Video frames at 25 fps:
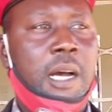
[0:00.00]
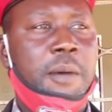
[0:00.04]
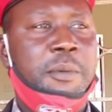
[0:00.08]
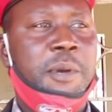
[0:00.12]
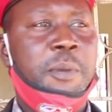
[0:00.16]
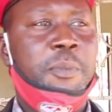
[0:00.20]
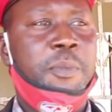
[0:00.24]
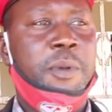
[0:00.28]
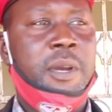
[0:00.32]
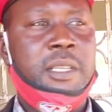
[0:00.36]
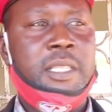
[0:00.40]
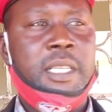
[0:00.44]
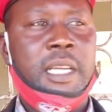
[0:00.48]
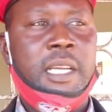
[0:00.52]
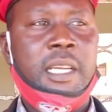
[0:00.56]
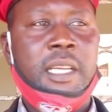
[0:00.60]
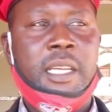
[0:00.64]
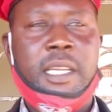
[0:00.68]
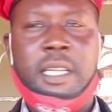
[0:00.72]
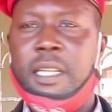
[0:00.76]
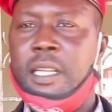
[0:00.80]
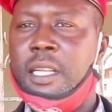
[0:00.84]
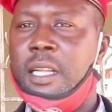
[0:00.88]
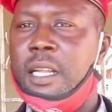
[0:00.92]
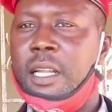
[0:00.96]

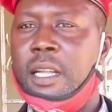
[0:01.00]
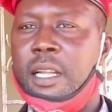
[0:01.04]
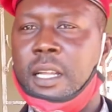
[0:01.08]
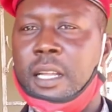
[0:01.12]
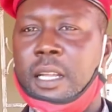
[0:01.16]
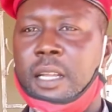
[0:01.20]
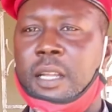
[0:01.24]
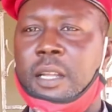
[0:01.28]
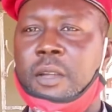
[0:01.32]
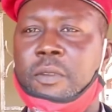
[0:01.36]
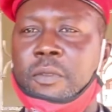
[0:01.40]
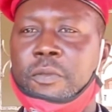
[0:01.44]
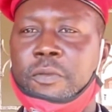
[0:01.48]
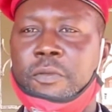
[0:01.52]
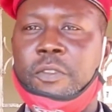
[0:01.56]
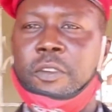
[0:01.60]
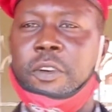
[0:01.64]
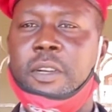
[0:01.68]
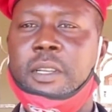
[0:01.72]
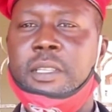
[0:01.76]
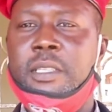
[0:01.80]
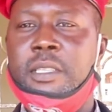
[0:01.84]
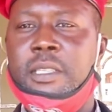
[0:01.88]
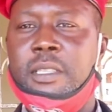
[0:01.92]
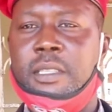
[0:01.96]
representing
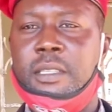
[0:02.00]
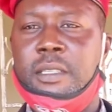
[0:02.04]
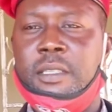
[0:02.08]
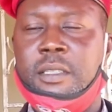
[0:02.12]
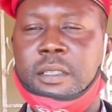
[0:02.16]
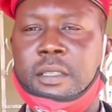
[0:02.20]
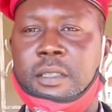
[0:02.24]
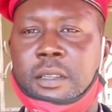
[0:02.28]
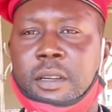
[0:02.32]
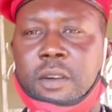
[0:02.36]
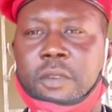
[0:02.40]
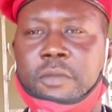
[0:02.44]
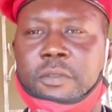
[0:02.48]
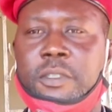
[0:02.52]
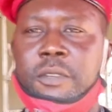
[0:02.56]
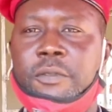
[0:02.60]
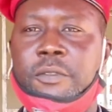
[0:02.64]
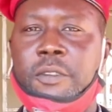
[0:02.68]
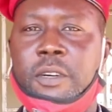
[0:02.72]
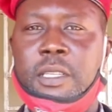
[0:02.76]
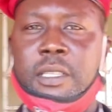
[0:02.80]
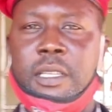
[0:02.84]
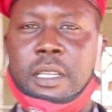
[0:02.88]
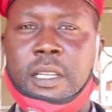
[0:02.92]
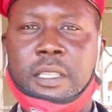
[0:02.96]
voice of the
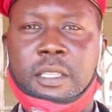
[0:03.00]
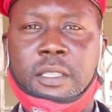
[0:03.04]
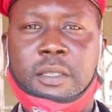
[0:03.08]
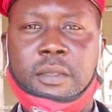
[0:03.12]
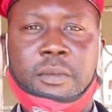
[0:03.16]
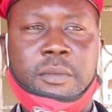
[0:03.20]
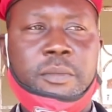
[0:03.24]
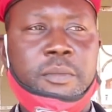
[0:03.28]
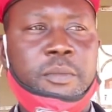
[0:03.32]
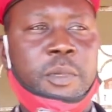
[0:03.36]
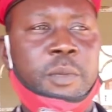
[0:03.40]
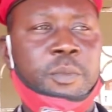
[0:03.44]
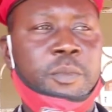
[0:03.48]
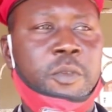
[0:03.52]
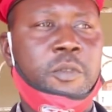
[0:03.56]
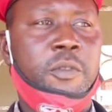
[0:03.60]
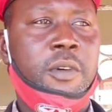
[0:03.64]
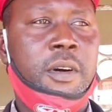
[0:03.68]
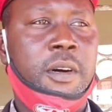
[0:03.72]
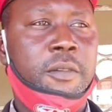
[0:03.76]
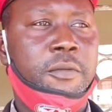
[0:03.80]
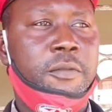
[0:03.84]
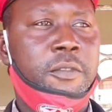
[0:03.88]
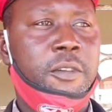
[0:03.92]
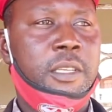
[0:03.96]
voiceless, people who
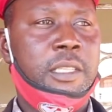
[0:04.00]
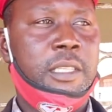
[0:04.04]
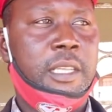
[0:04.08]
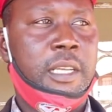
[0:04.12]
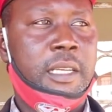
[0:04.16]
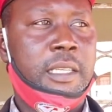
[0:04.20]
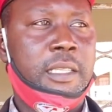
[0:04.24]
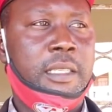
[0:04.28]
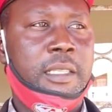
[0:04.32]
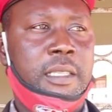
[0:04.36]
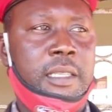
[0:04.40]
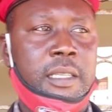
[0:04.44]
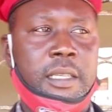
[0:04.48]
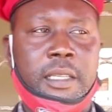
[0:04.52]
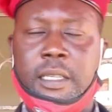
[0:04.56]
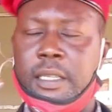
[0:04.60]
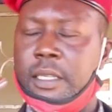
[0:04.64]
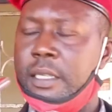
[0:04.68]
are voiceless.